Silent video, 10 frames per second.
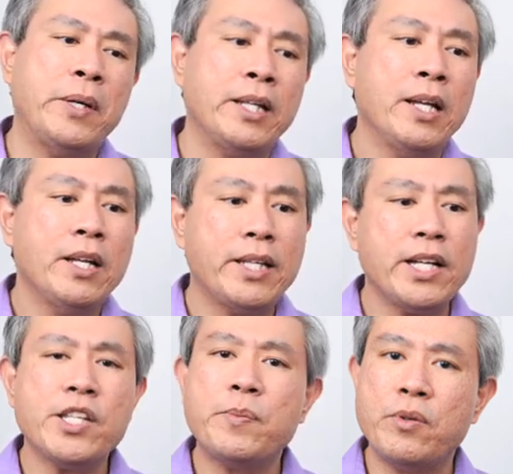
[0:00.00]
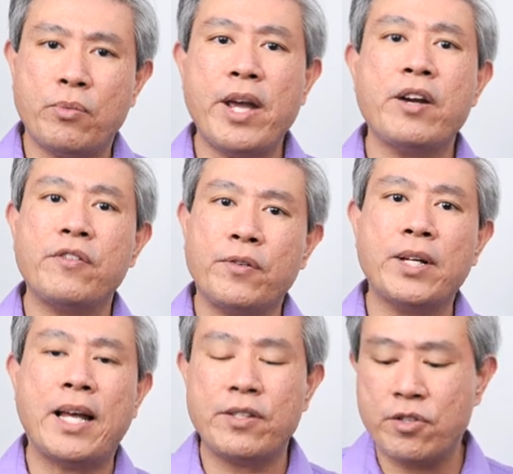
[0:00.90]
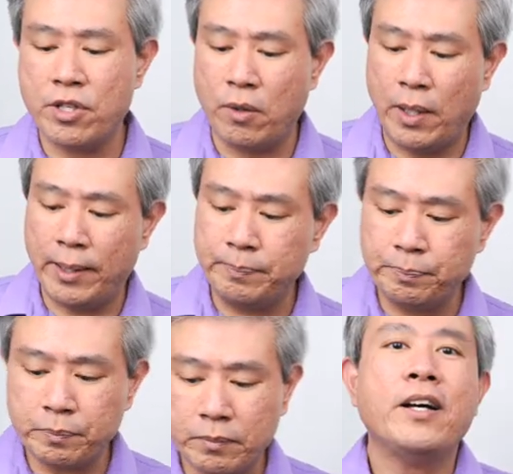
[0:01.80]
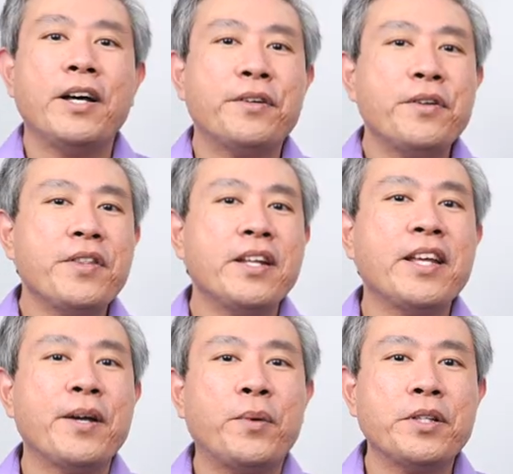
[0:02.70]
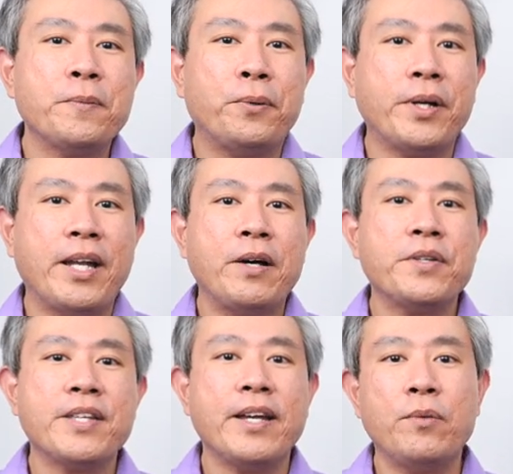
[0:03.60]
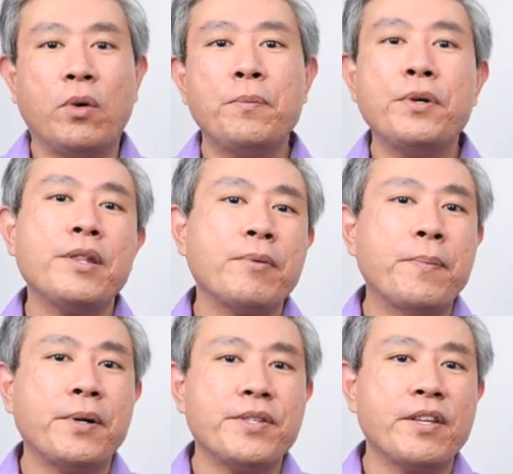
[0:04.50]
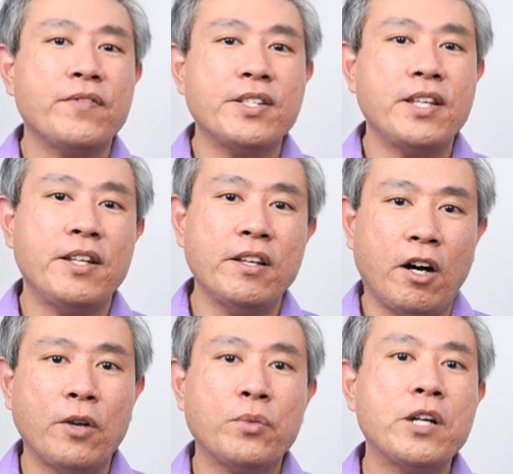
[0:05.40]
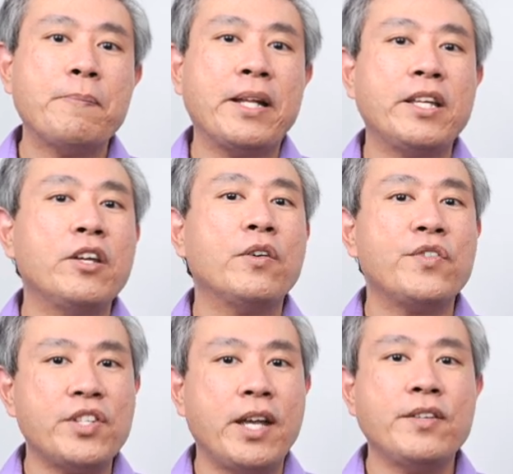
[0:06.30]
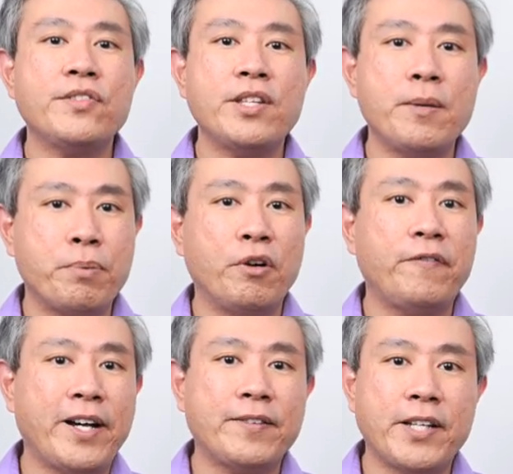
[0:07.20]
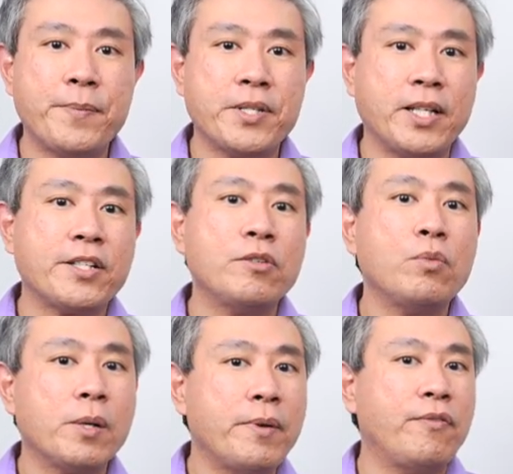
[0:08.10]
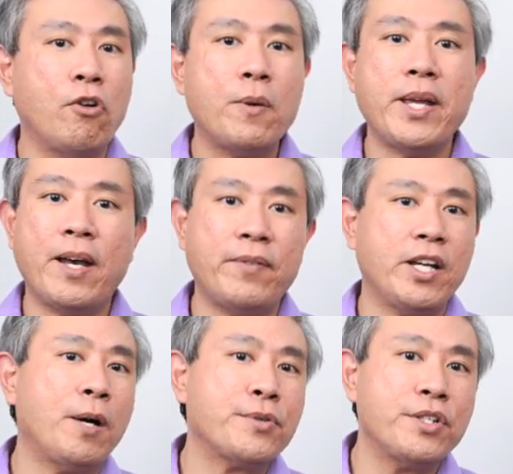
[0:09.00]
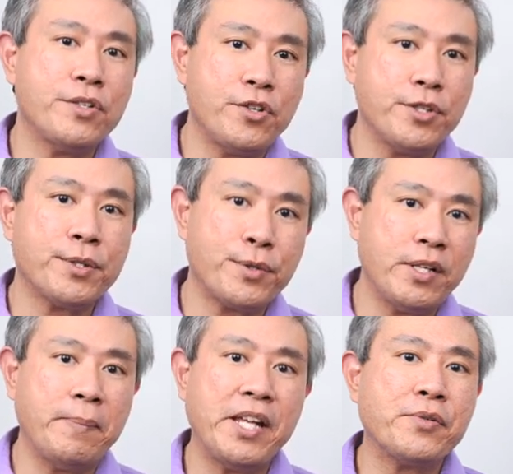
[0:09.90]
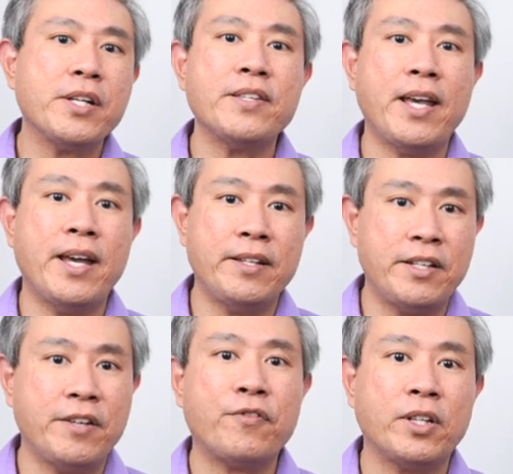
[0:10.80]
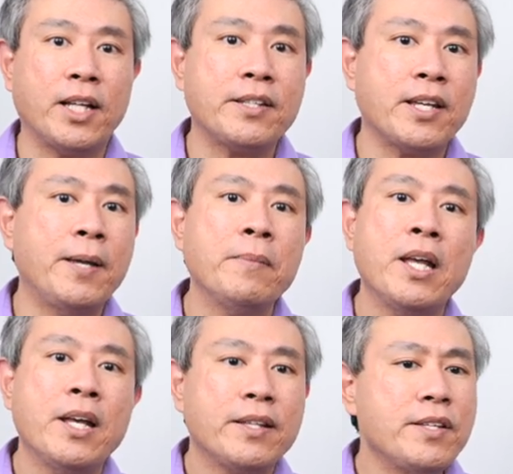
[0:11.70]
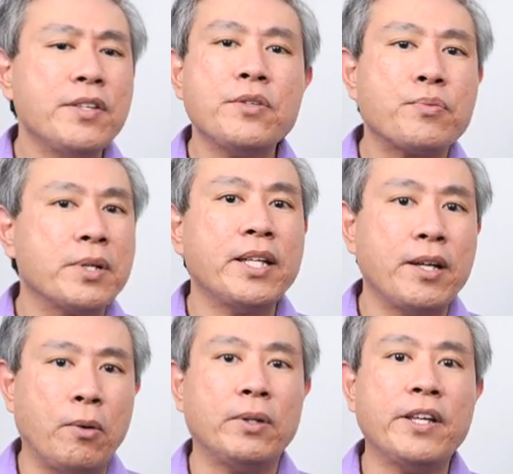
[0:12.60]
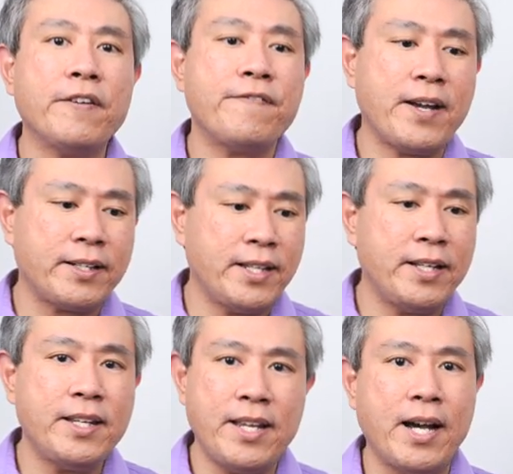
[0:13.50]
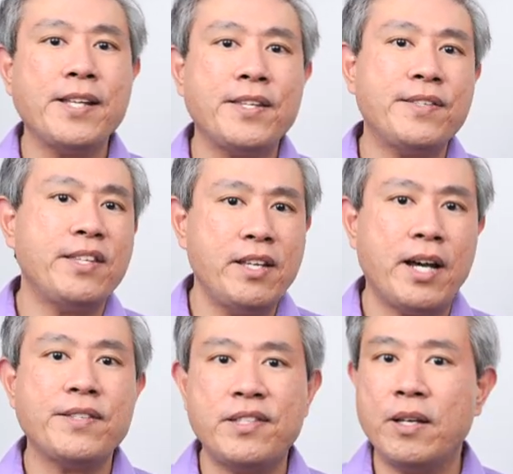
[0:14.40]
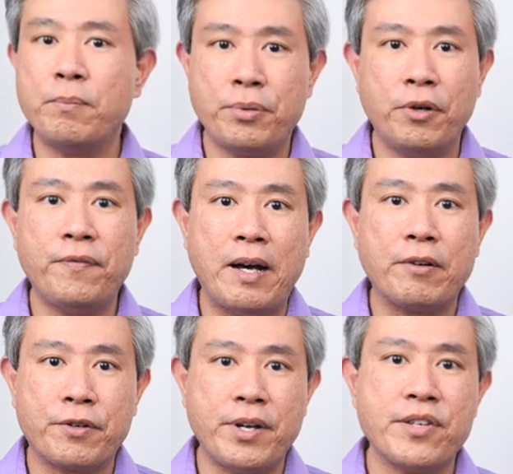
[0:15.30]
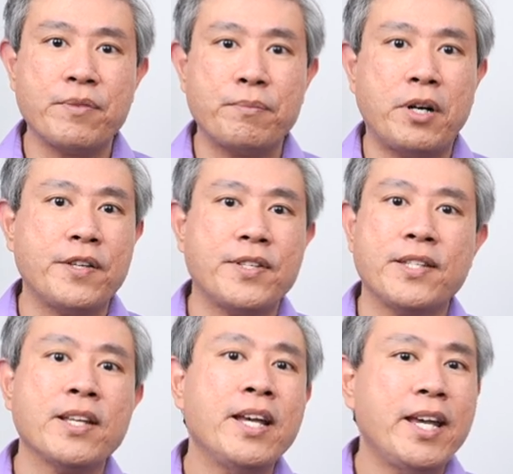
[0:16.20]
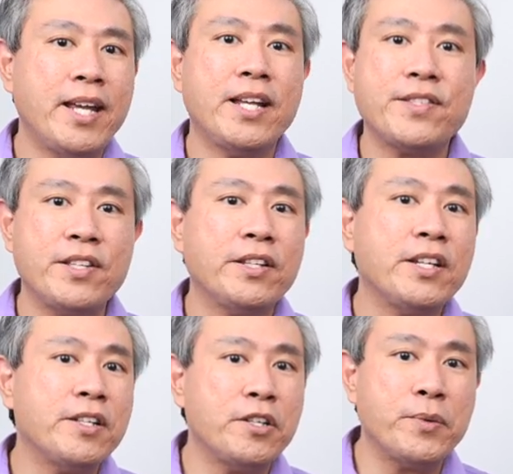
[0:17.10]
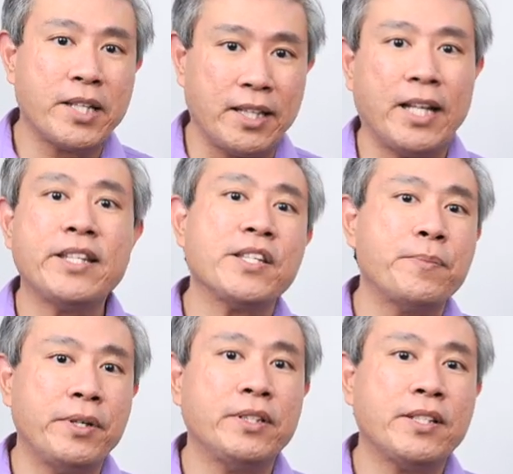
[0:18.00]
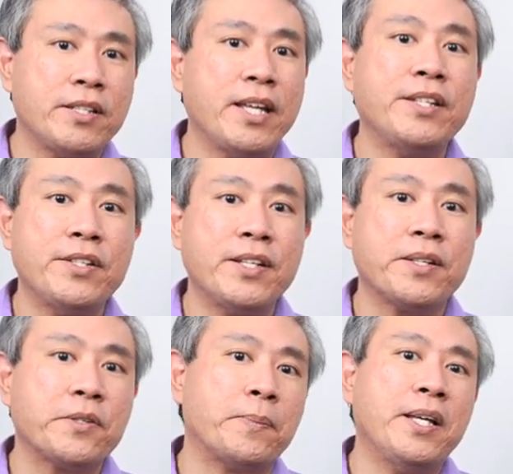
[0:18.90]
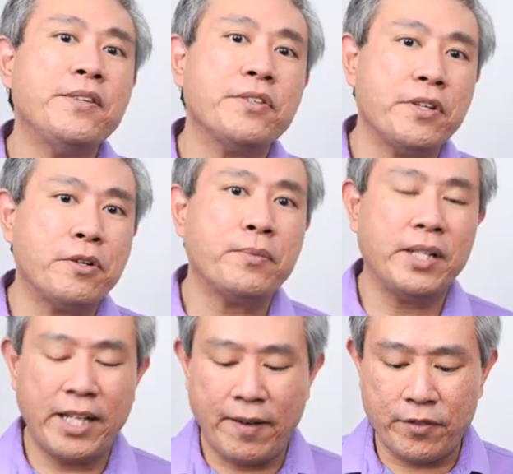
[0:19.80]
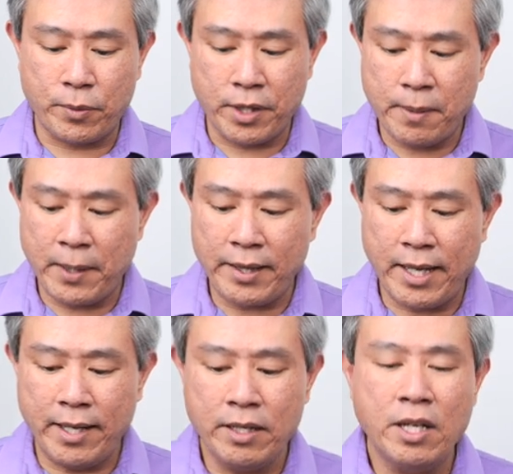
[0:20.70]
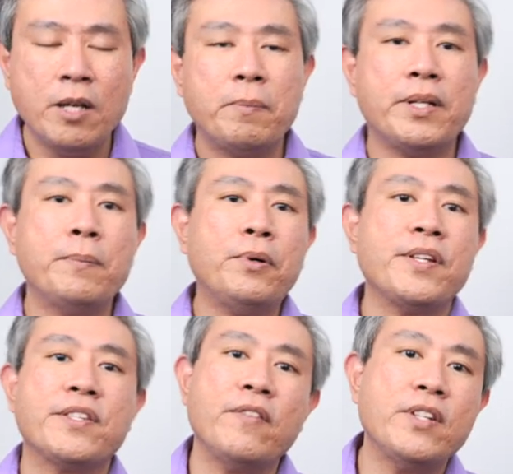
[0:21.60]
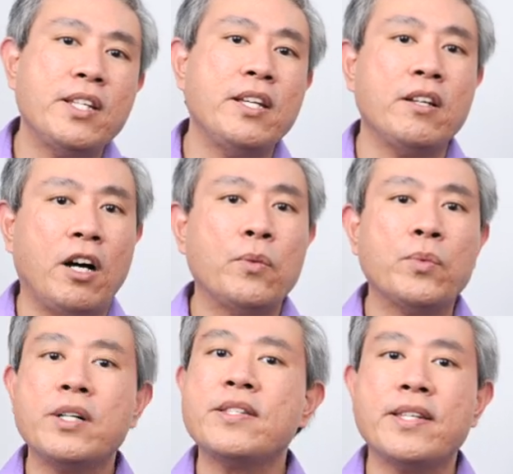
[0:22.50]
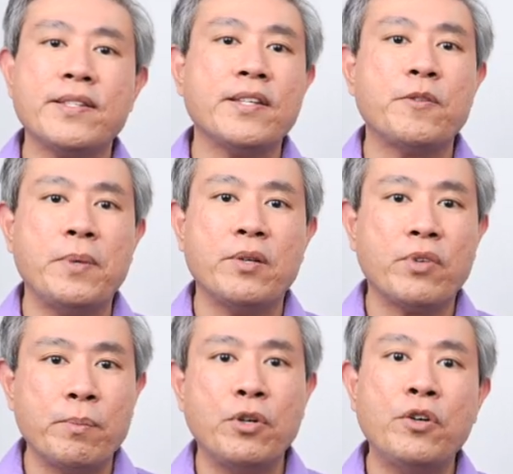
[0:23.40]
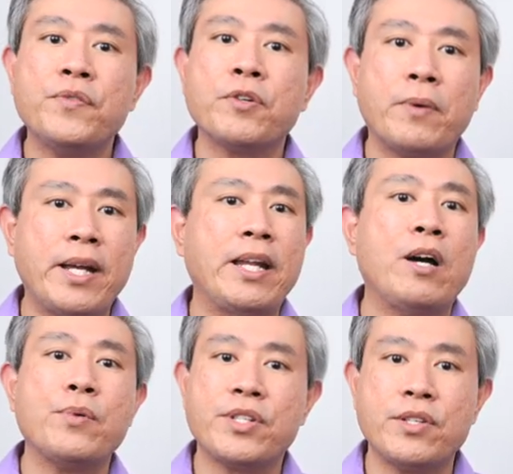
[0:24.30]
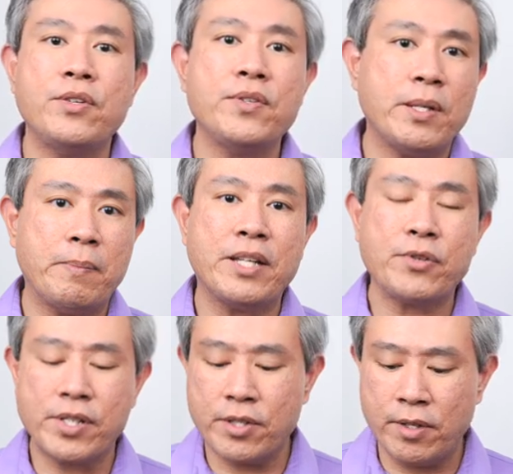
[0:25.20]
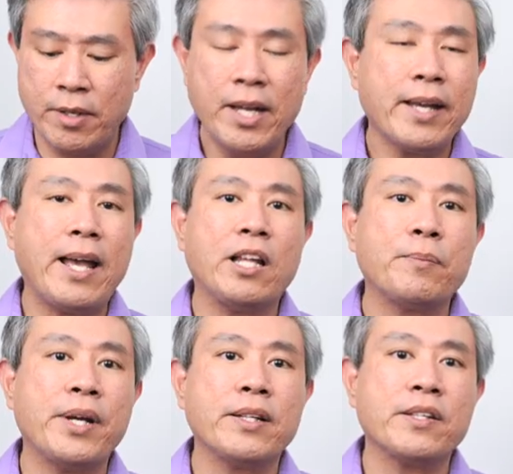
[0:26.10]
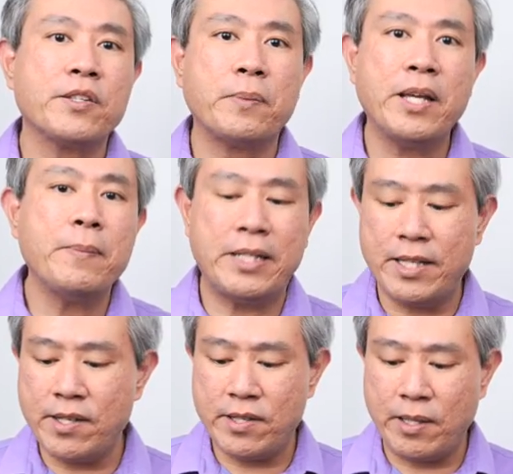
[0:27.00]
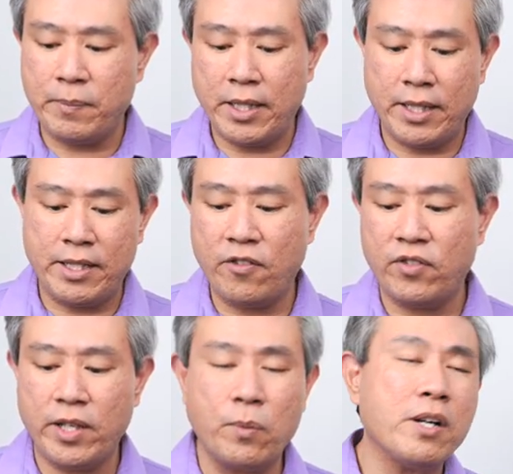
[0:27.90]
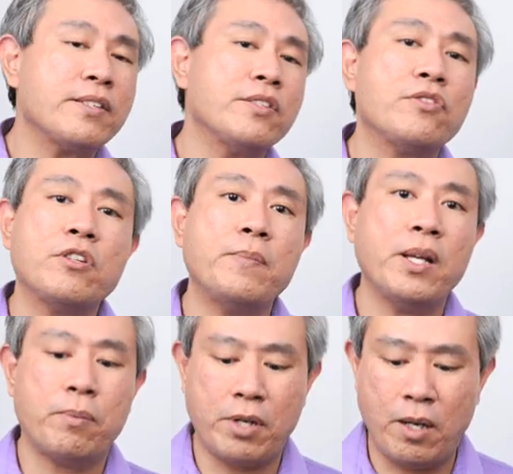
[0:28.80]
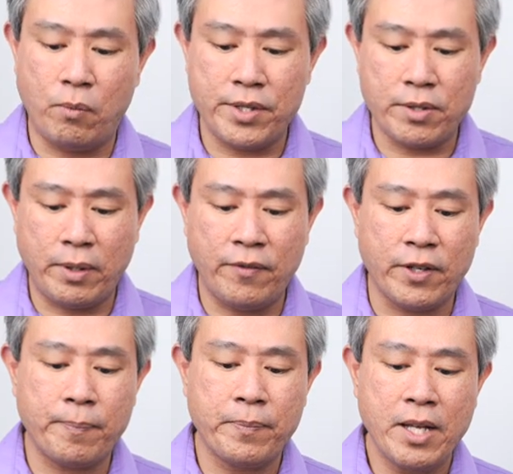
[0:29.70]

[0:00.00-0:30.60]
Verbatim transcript: But that has been rare for that to show up. Another thing that I want to point out is that in 1.3.17 onward, BenQ have changed the profile type selection where before we have the option to choose between matrix and the different LUT type. This is really only affecting the ICC ICM profile creation process. It has nothing to do with the LUT that's built into the display, so you don't really have to worry about that. But in point 1.17 onwards, this has been removed. So right now we're just using matrix to calibrate the display, but this is something that definitely works and shouldn't be a problem whatsoever.